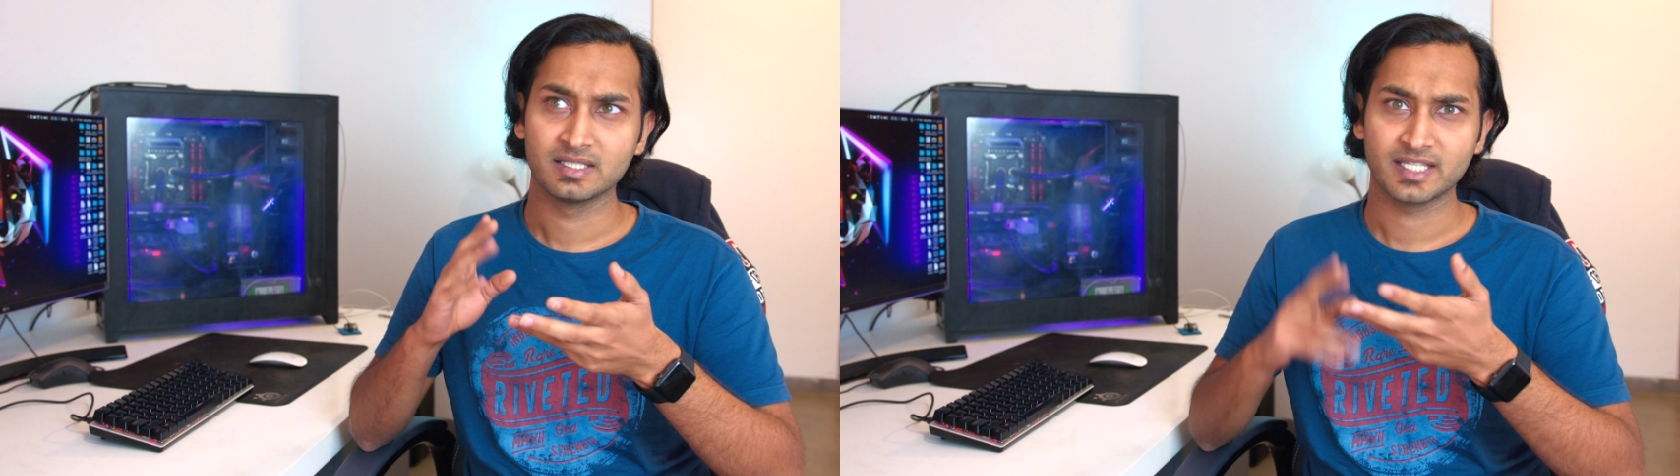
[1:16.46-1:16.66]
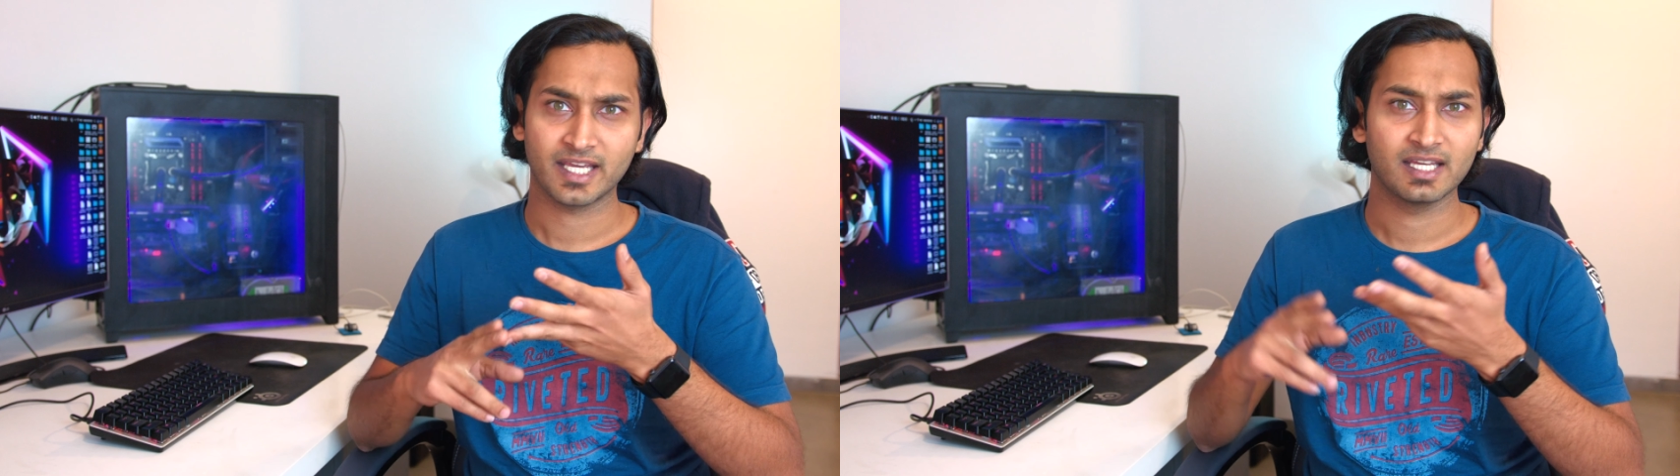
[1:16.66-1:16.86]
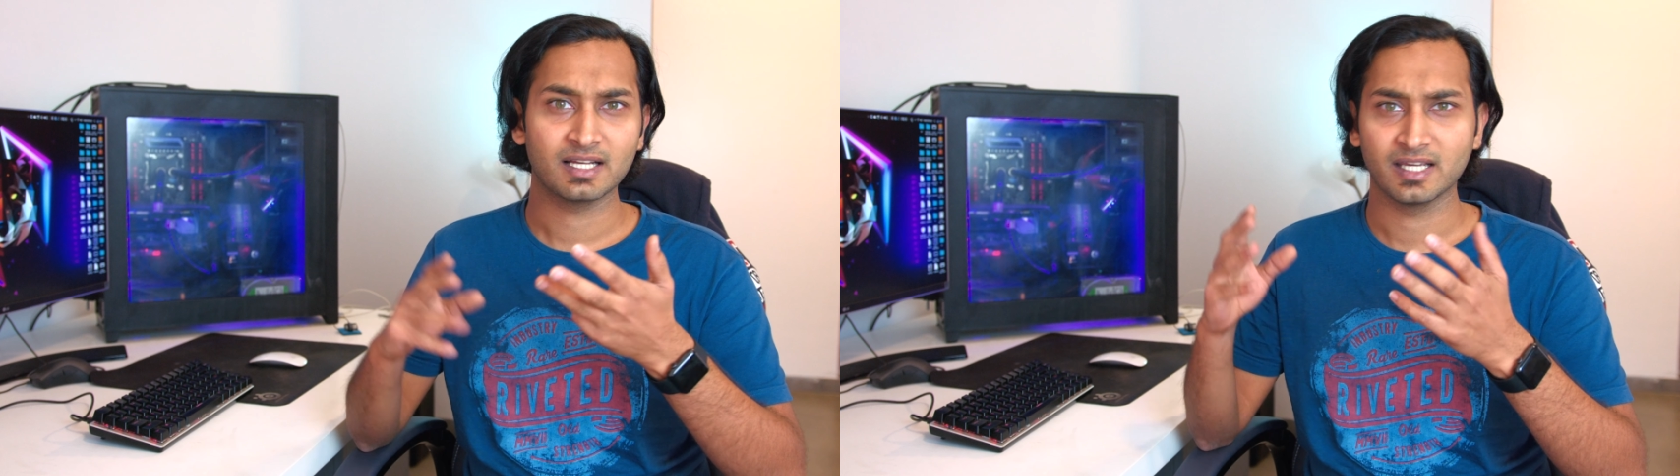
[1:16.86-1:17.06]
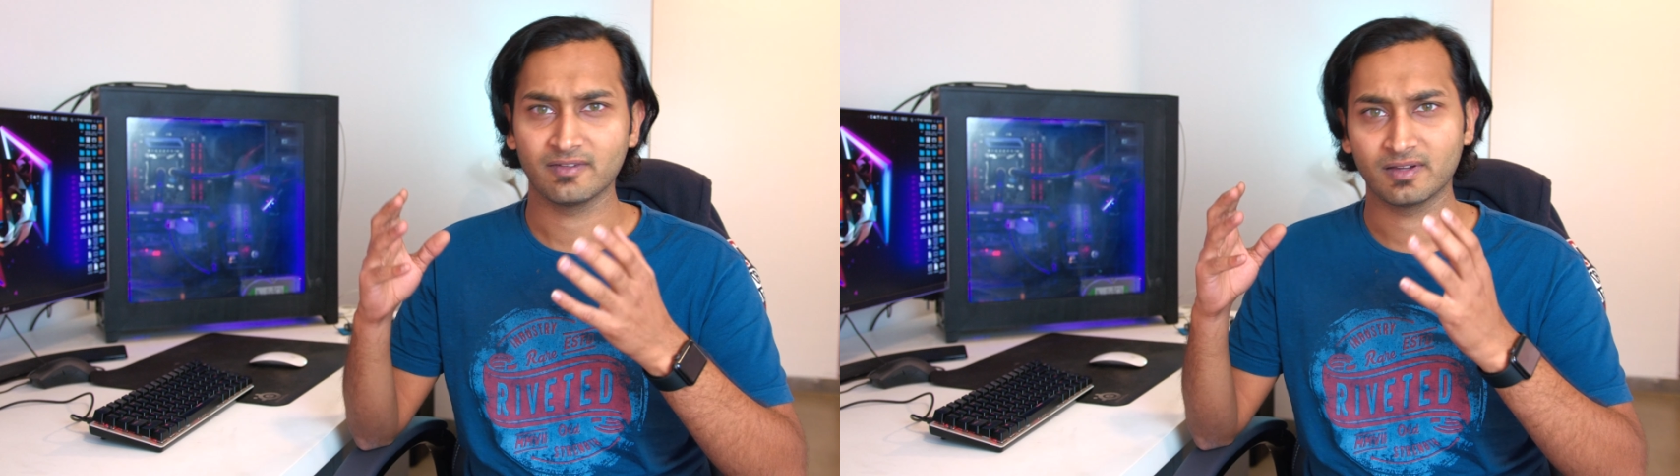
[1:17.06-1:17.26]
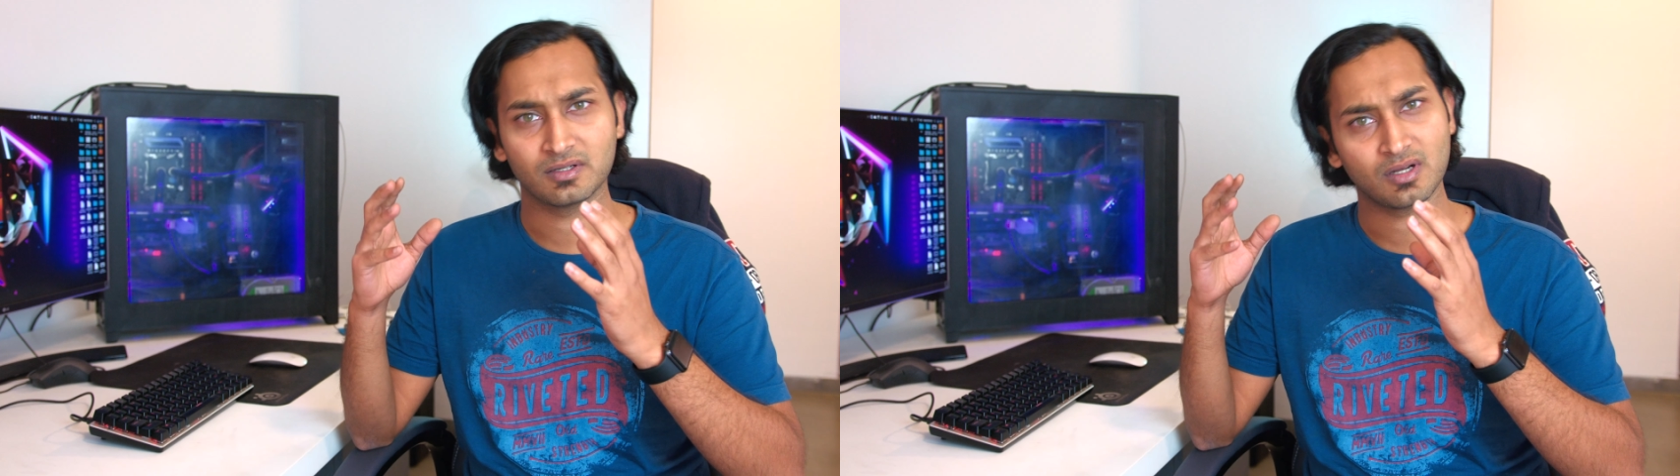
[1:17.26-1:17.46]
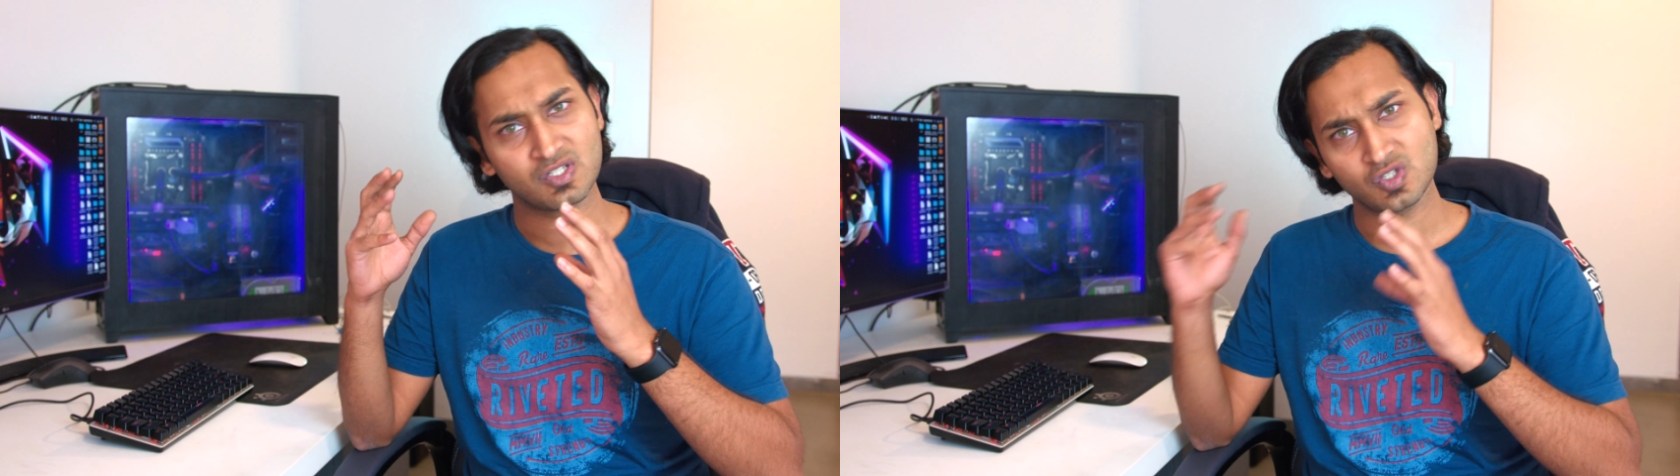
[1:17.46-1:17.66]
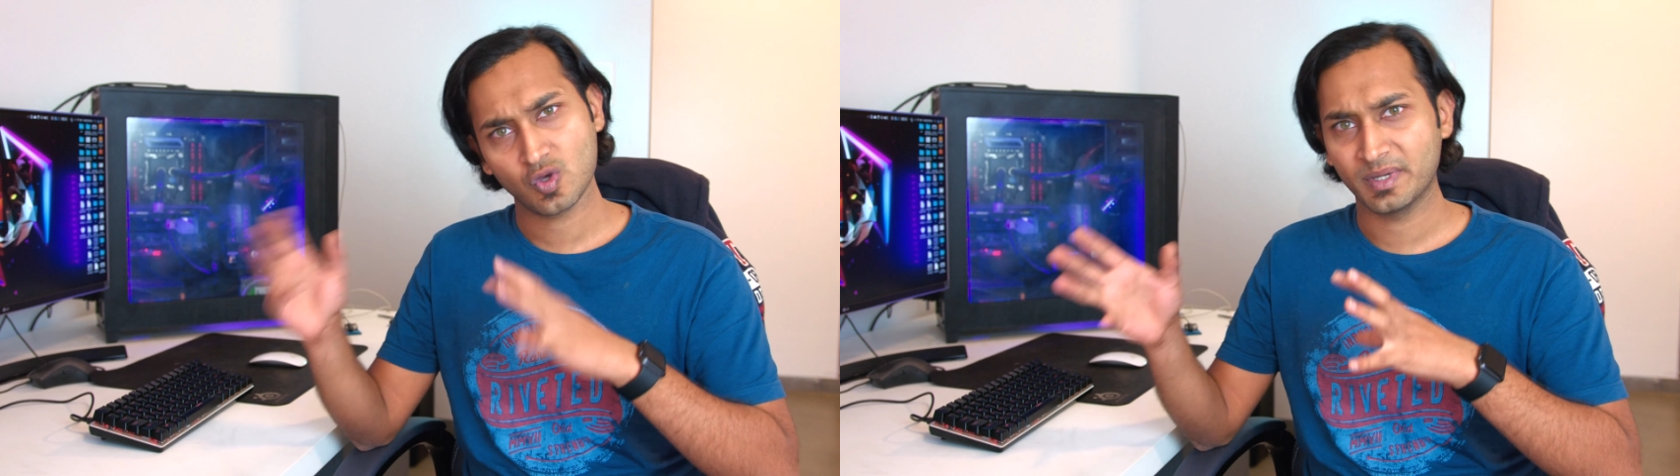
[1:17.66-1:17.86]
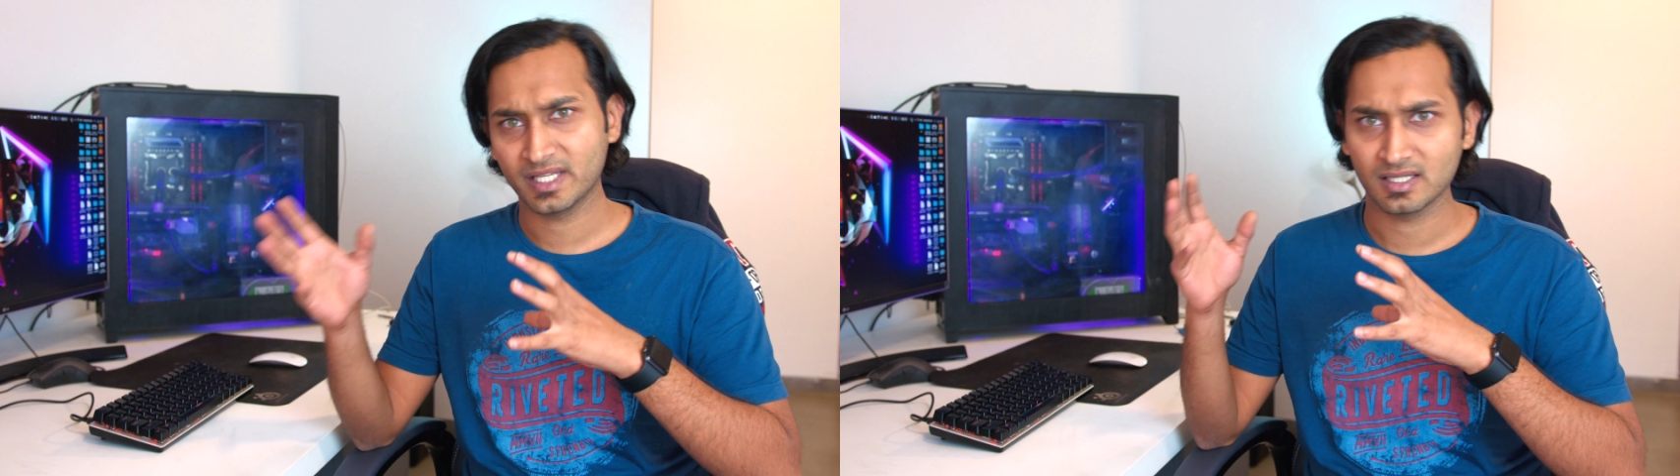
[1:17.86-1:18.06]
Tech Enclave and
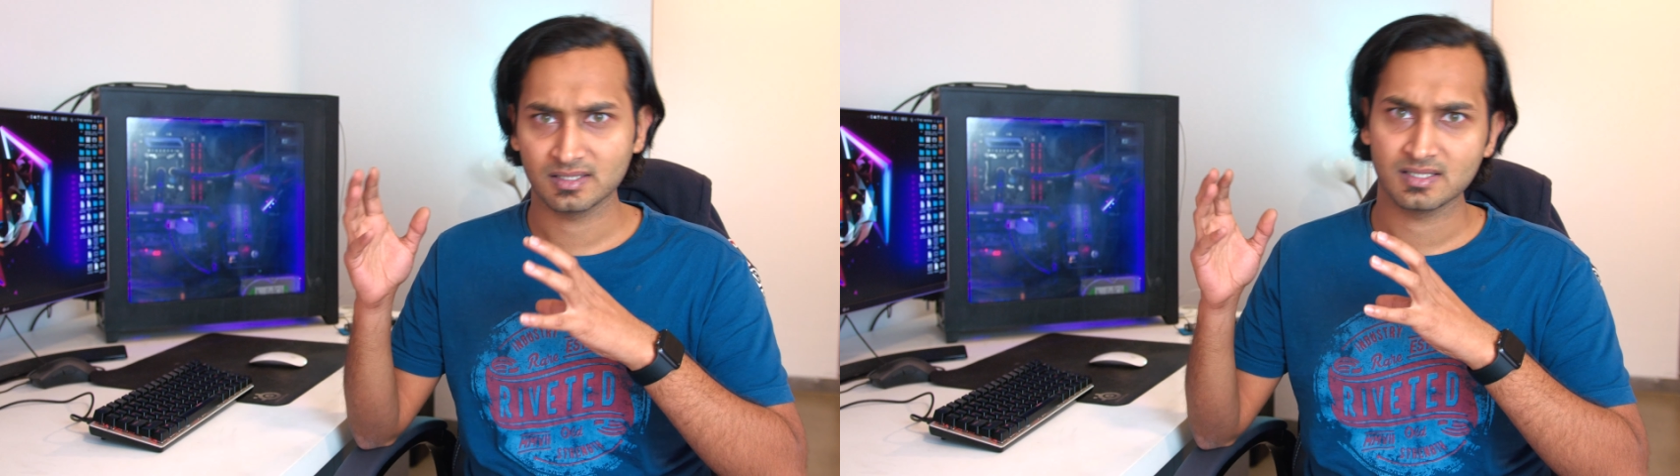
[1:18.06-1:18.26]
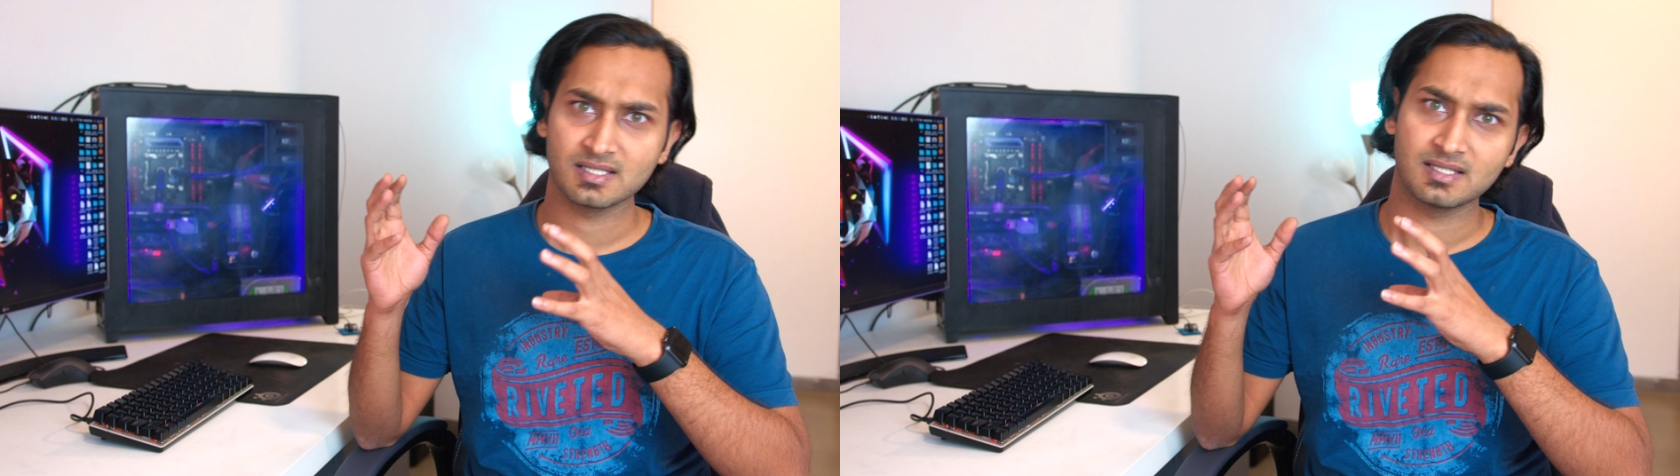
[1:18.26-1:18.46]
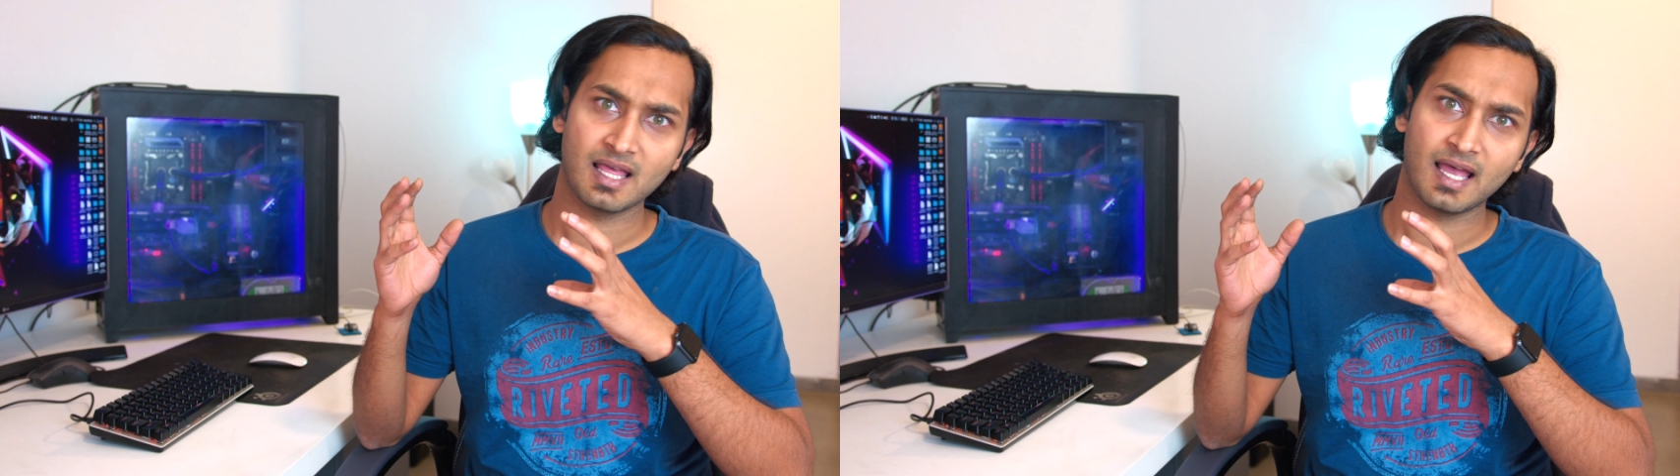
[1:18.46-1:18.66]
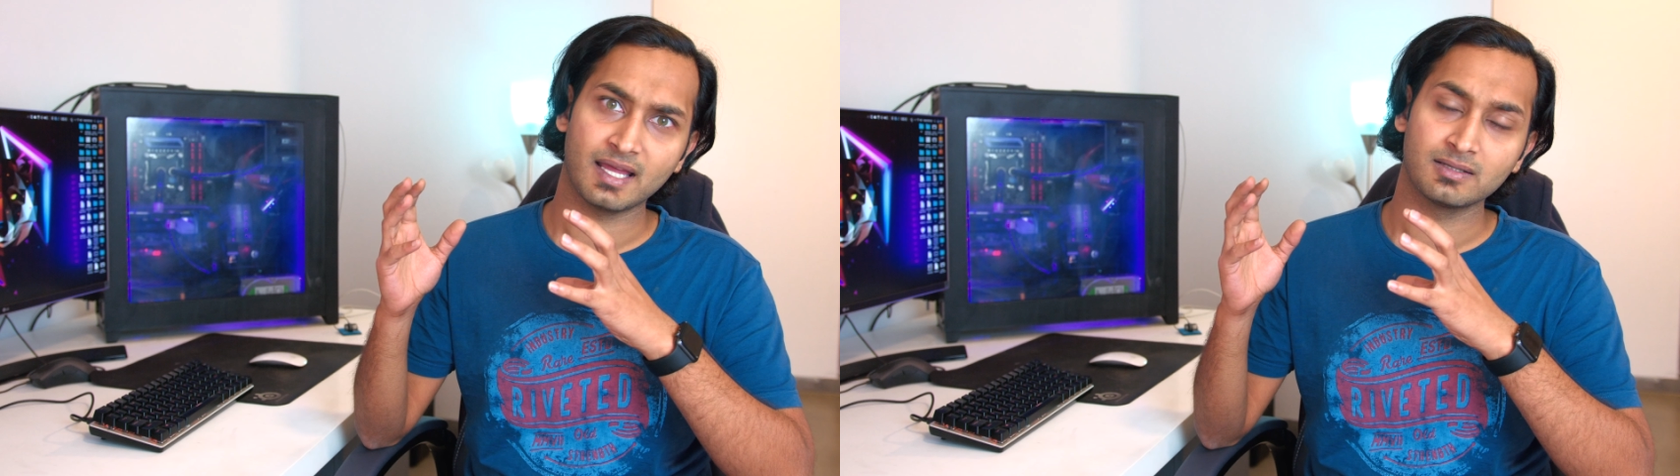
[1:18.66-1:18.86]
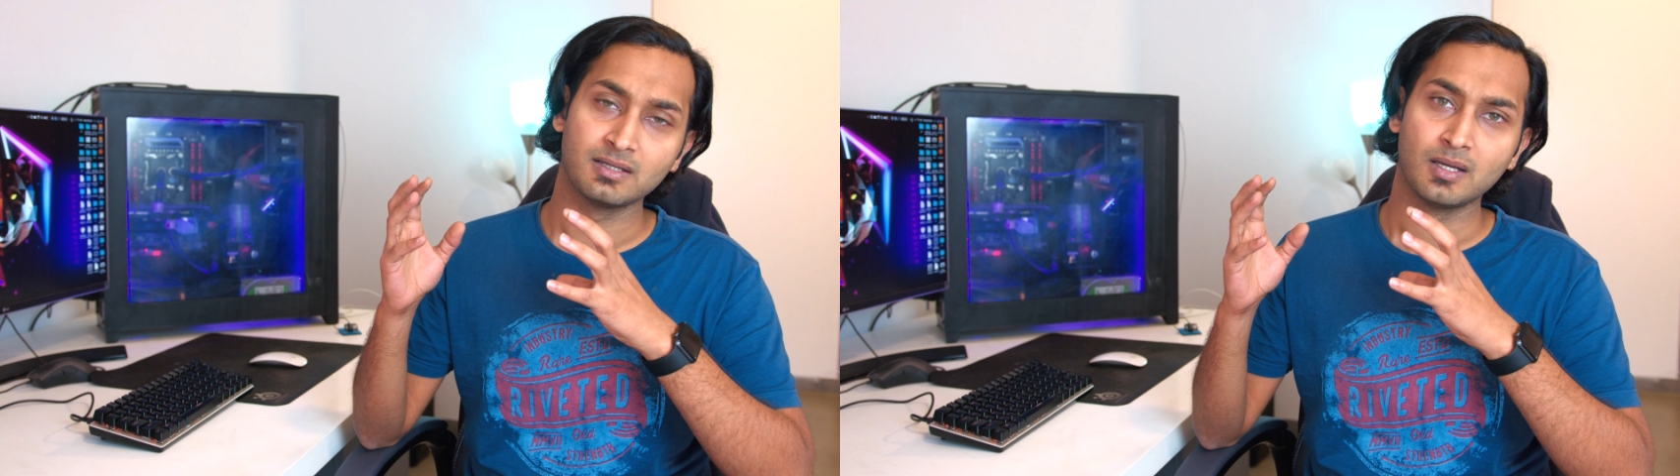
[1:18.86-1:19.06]
so many others that